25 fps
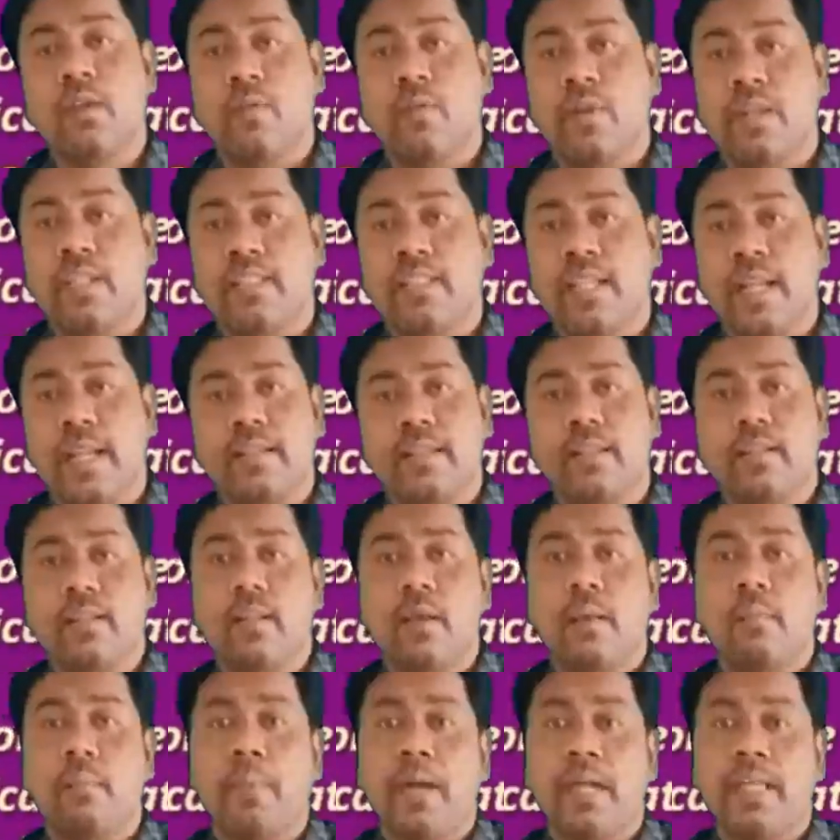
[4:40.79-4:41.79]
What is
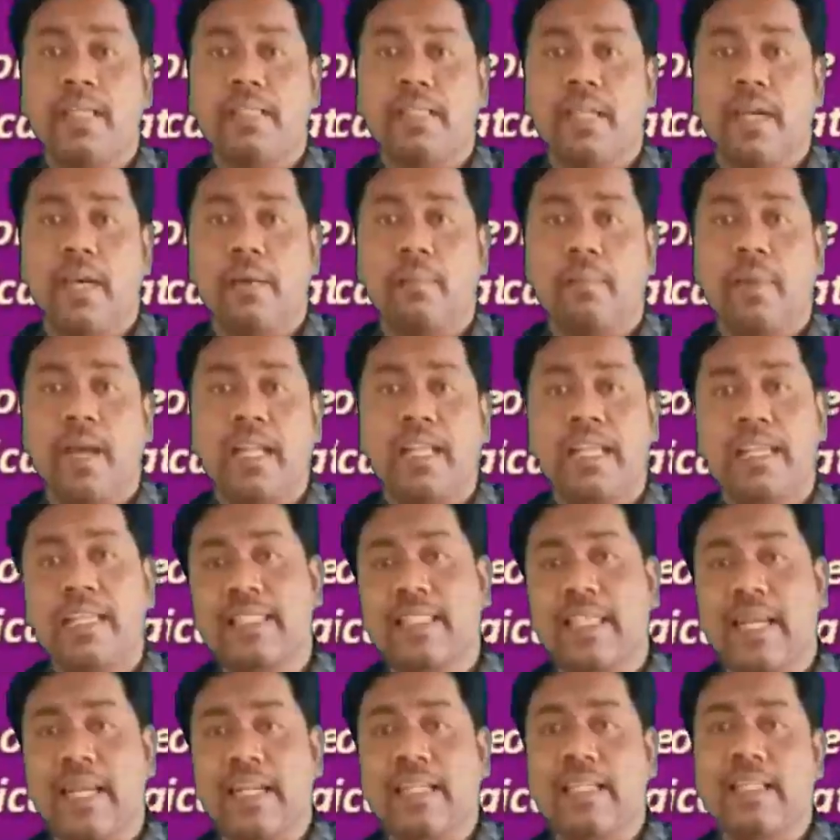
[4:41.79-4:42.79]
that? Baylis
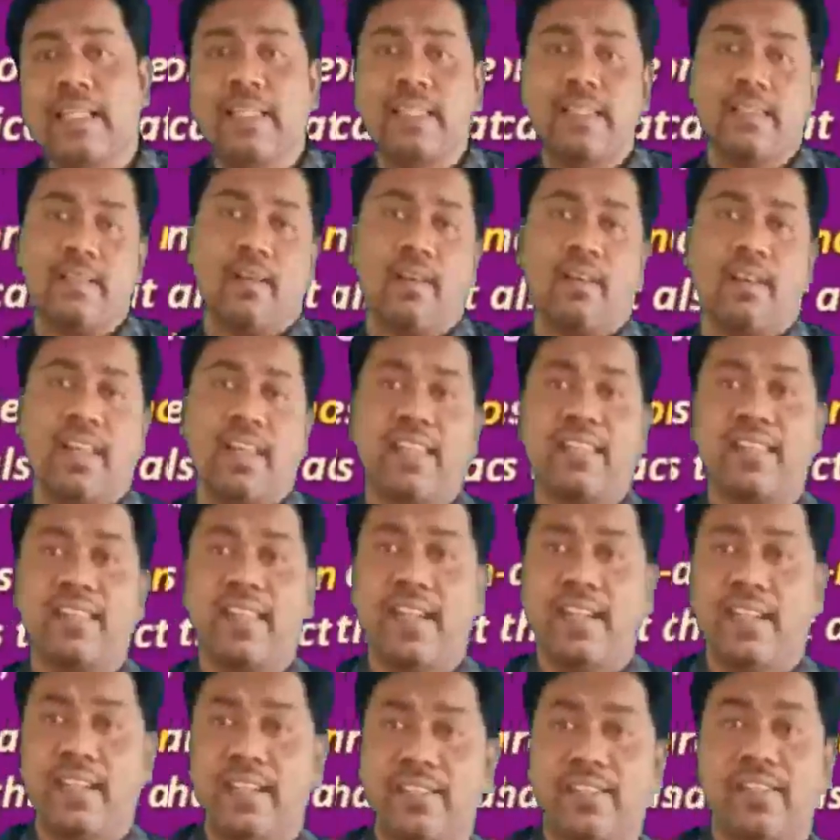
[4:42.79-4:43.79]
and Starling
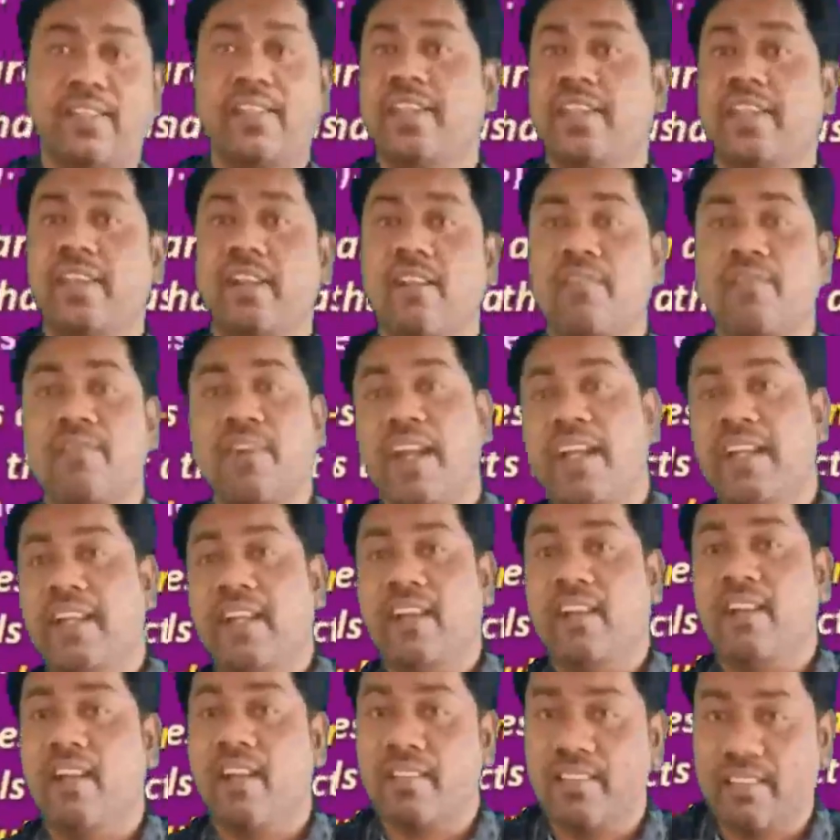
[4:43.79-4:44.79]
scientists in the year of
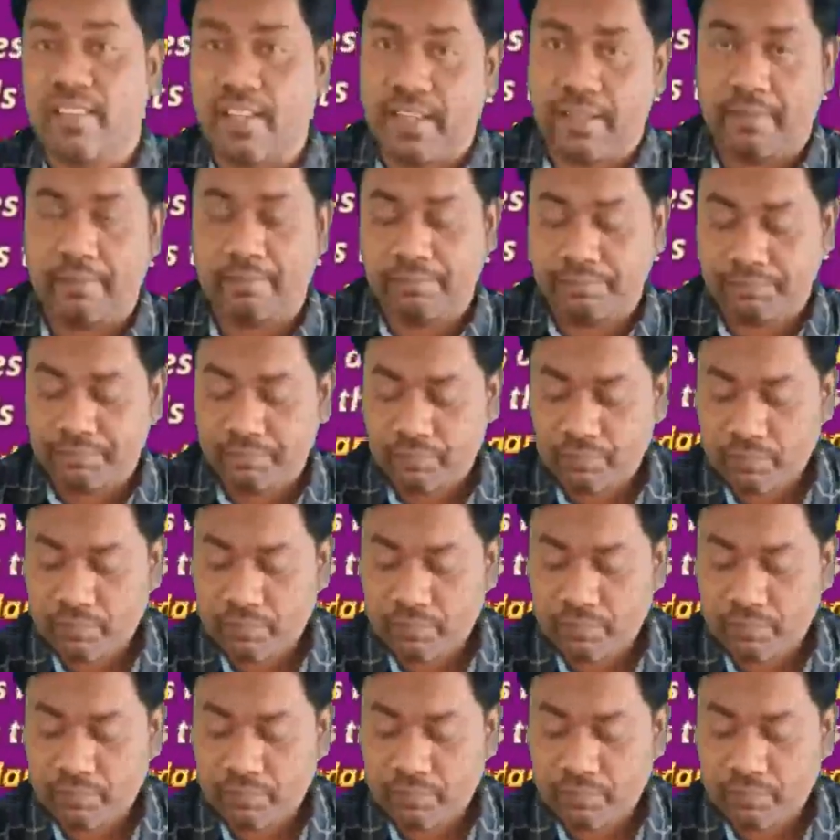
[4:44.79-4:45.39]
1903.